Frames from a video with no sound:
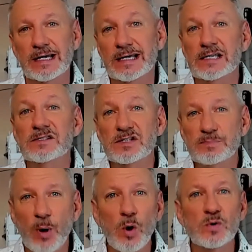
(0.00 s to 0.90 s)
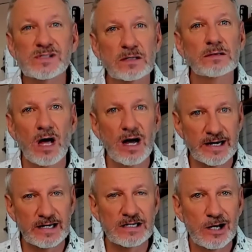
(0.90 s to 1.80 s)
is this post
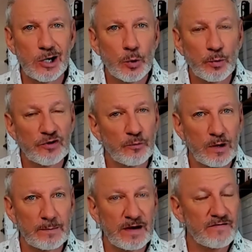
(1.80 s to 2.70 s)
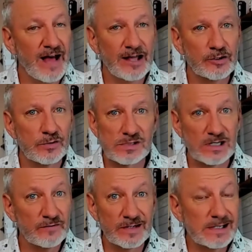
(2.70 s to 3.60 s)
aligned with one of my values? And
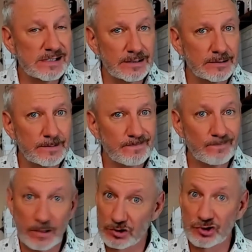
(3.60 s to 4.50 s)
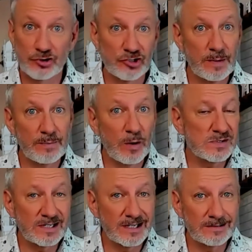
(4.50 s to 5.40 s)
if it isn't, should you be
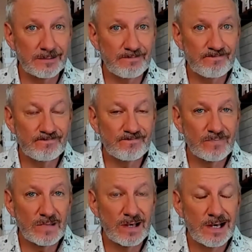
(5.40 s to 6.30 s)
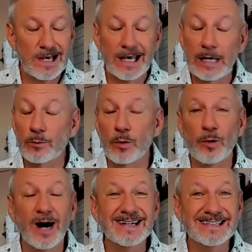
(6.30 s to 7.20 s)
posting it? It
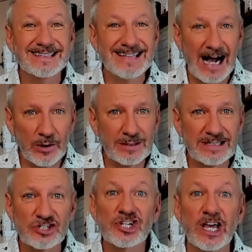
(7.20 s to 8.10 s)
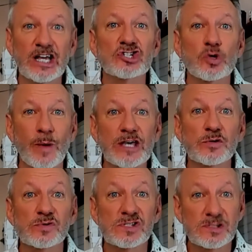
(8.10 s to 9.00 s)
will undoubtedly change the way
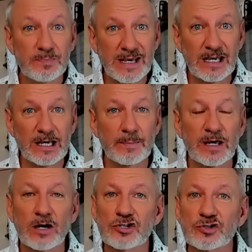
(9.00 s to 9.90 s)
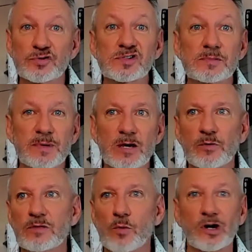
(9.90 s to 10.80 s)
you speak, because you'll speak
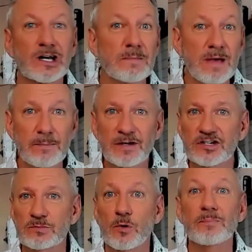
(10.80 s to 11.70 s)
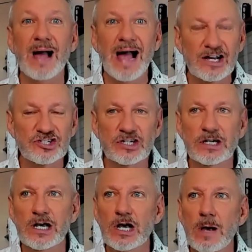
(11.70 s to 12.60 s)
with more commitment, more
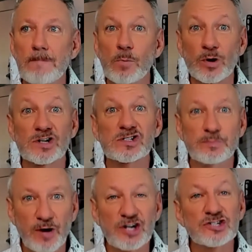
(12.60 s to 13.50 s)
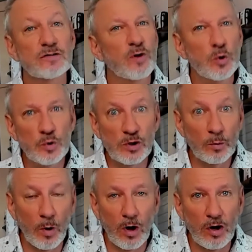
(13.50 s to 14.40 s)
passion, more expression of who
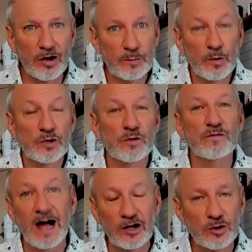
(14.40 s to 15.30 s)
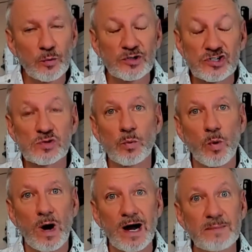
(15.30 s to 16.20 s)
you are and what you value, which is
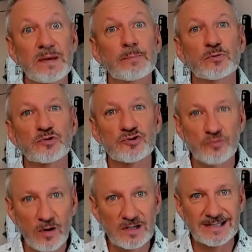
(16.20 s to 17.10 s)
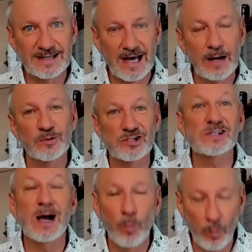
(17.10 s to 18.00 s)
why people are drawn to that, which is
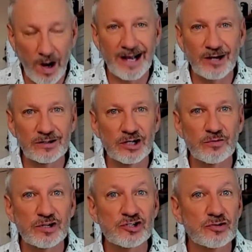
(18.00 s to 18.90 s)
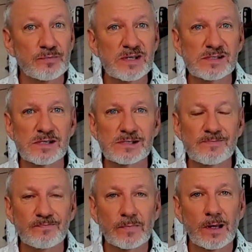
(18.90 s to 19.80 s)
why it'll increase your business.
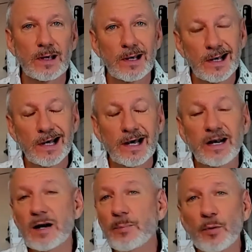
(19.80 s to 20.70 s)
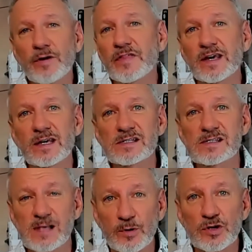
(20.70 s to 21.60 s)
And an important thing
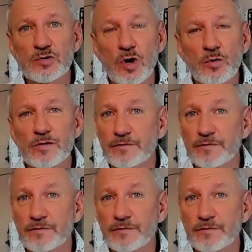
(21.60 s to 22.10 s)
is that when you know your